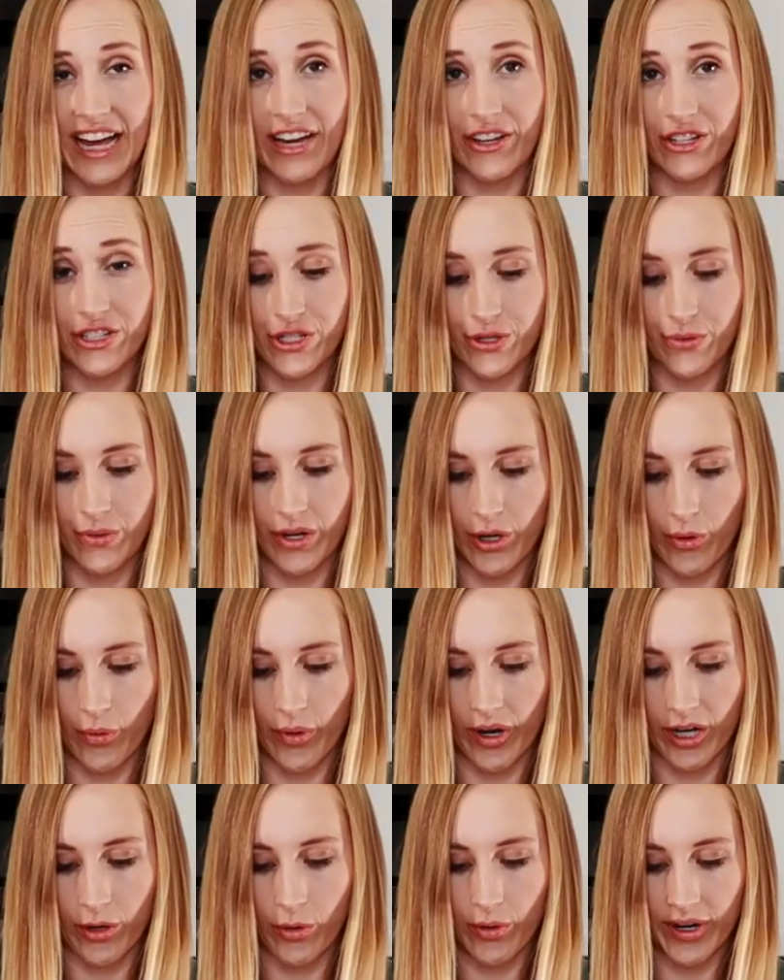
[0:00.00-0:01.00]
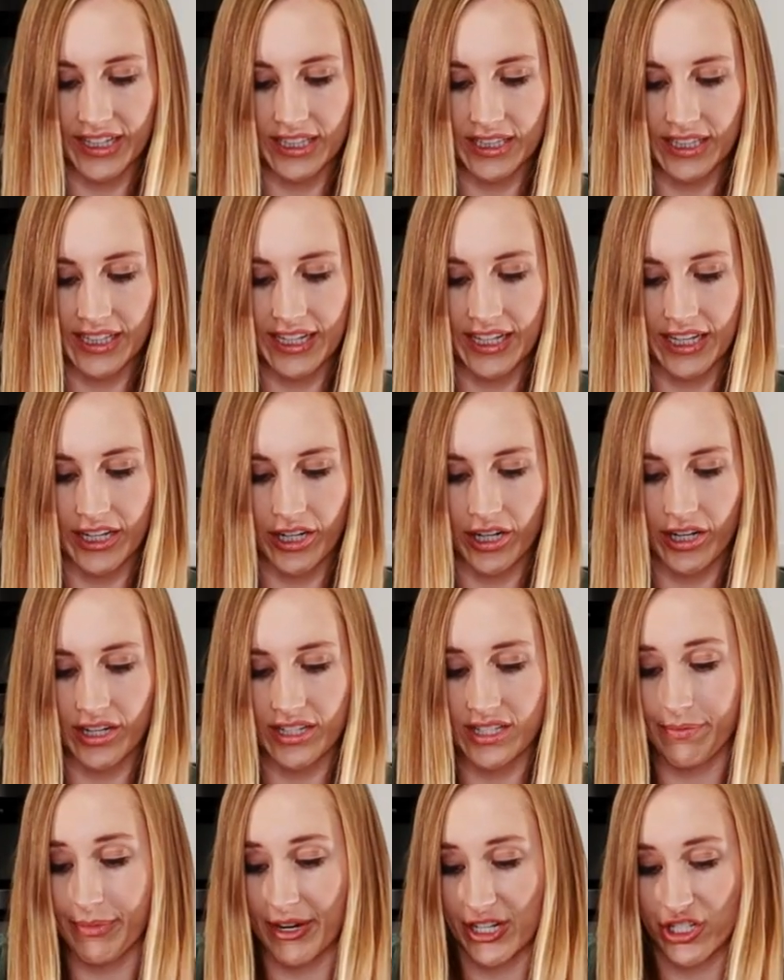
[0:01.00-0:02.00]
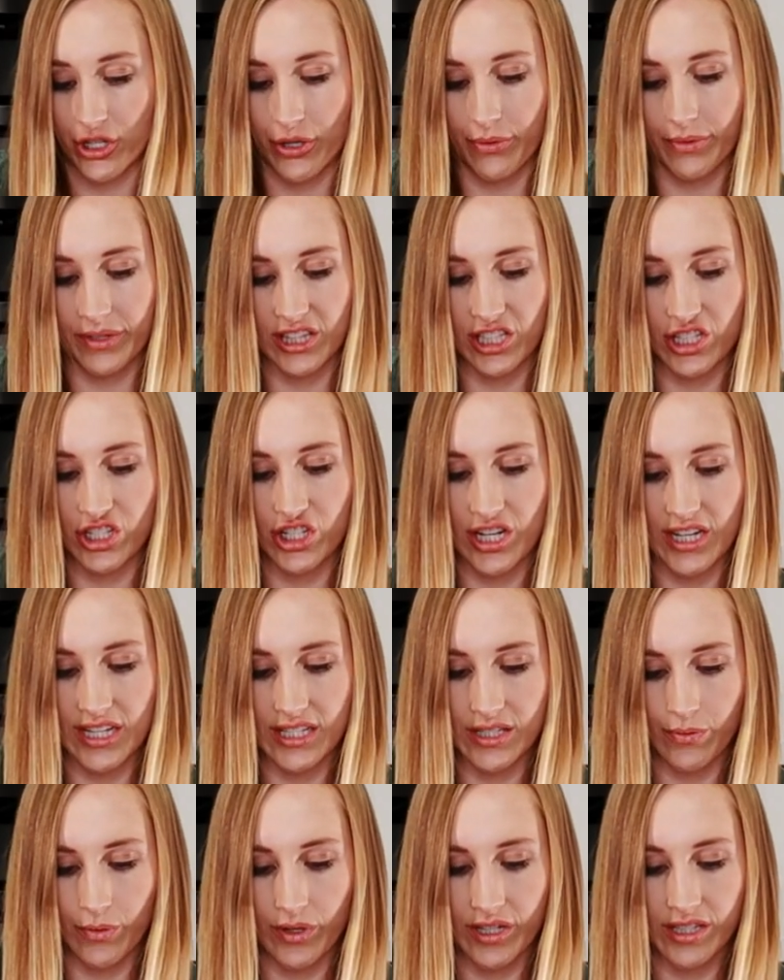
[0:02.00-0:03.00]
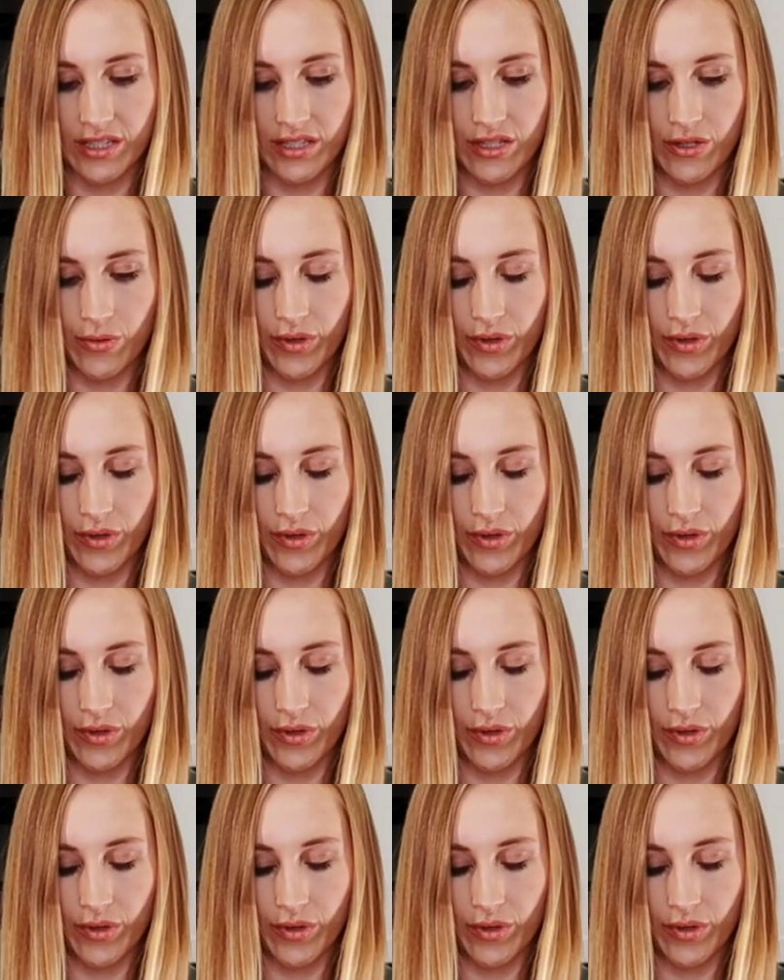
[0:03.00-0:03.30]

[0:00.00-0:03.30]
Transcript: Now you do wanna work quickly here, especially with the cheese ones.